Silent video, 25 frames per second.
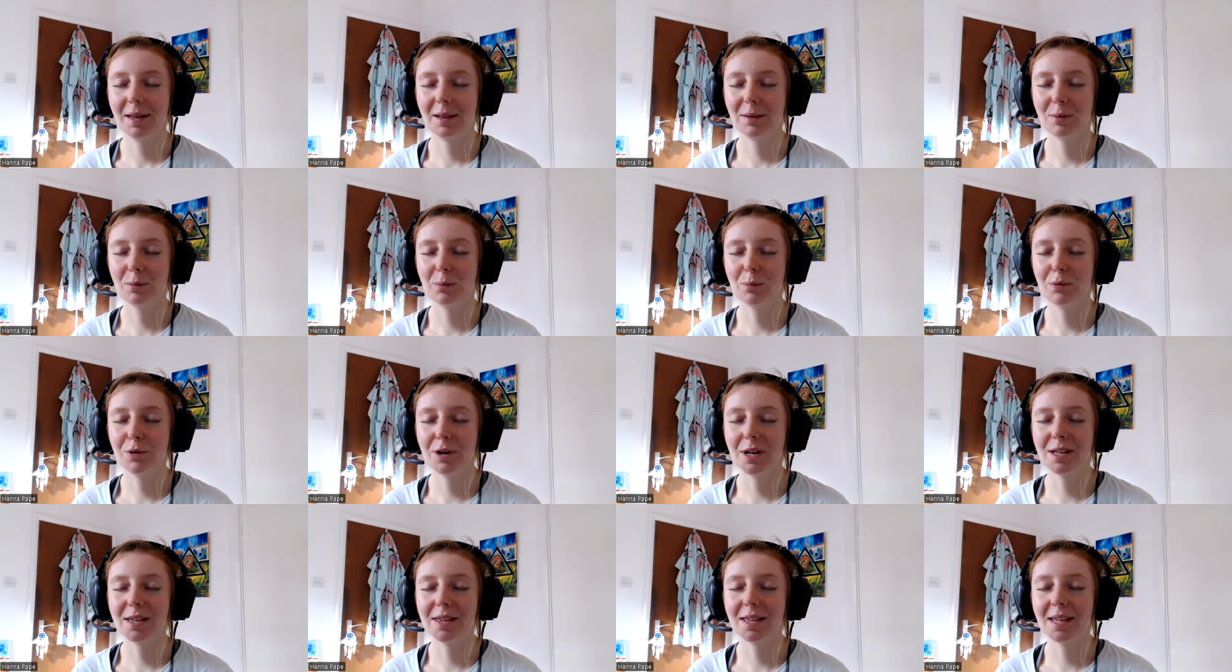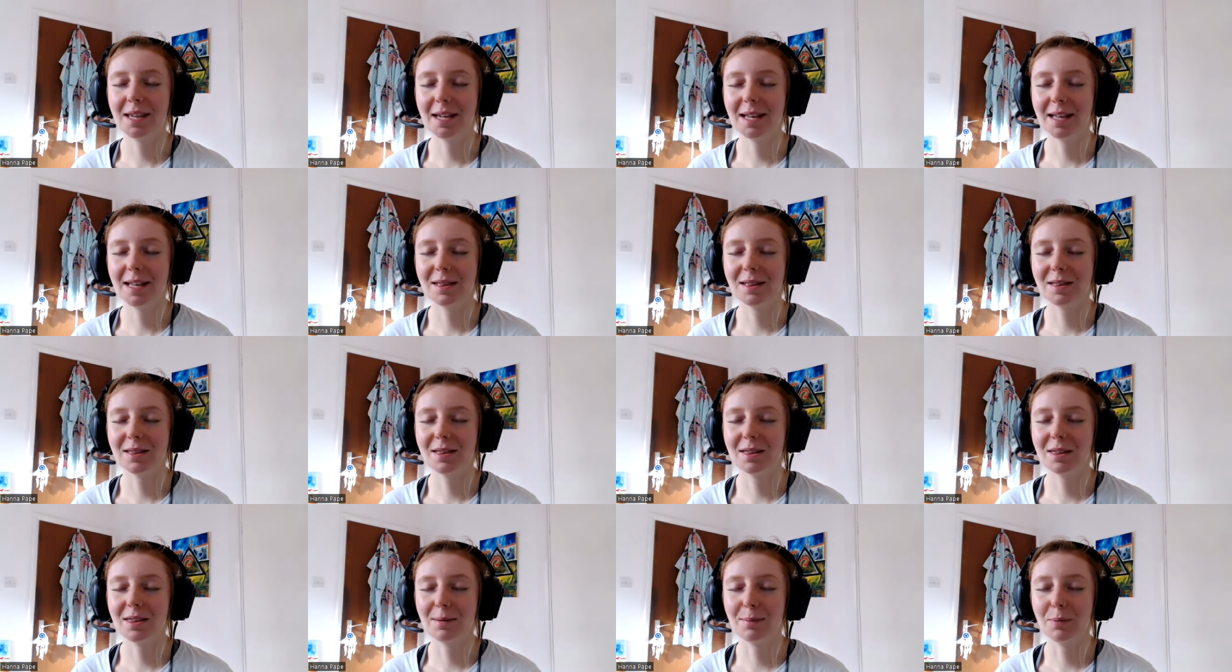and breathing
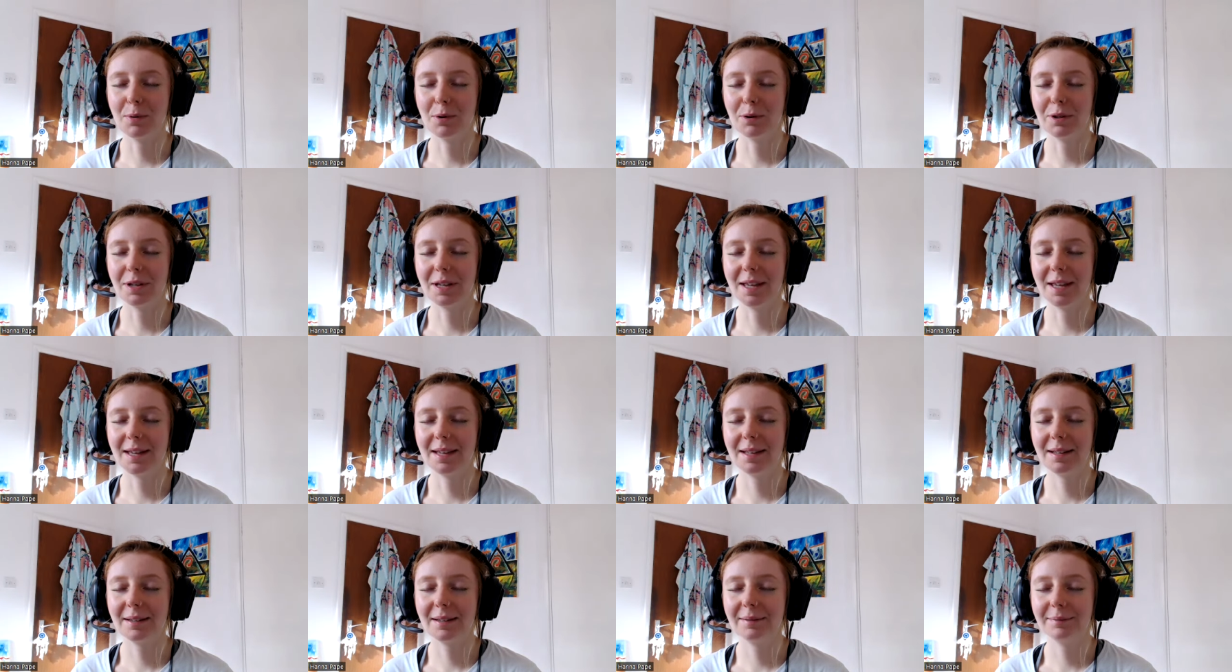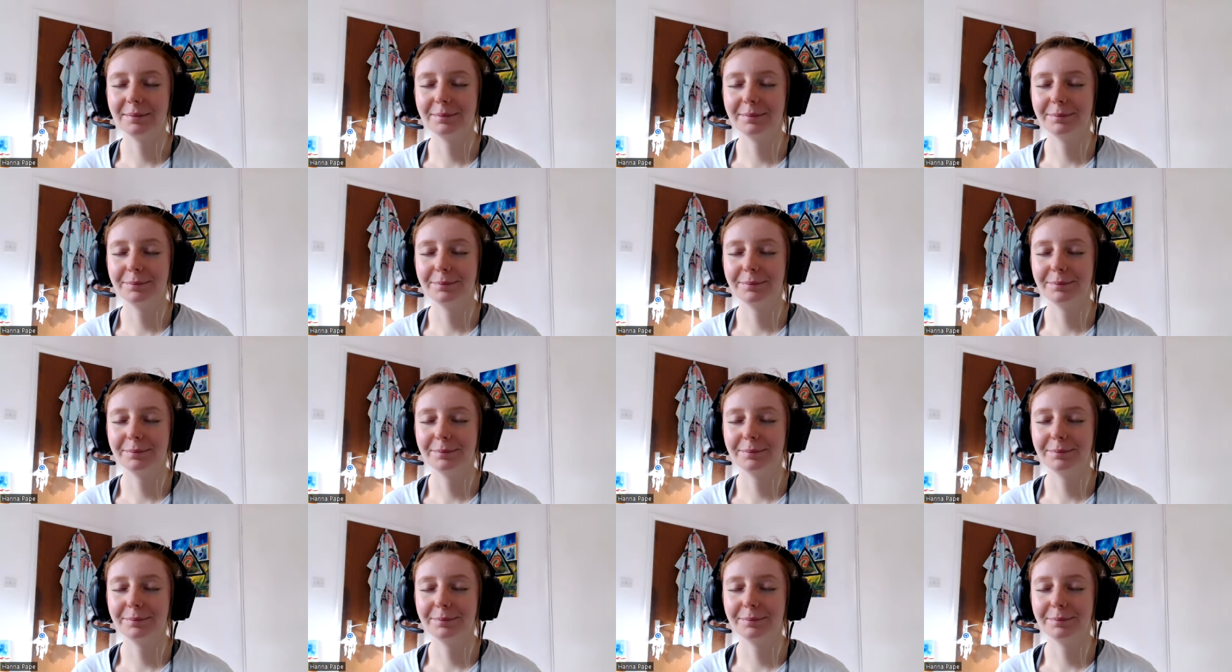into the body